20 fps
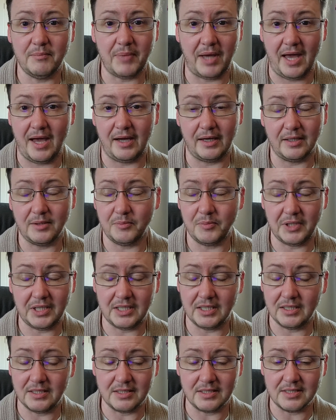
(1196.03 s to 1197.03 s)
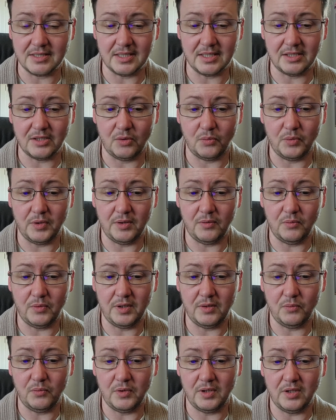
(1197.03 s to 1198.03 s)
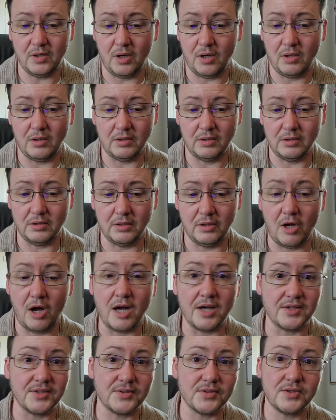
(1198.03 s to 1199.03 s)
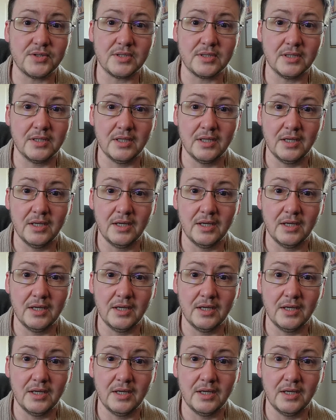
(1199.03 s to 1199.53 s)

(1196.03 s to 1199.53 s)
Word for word: back because, you know, we, we, we'd all lost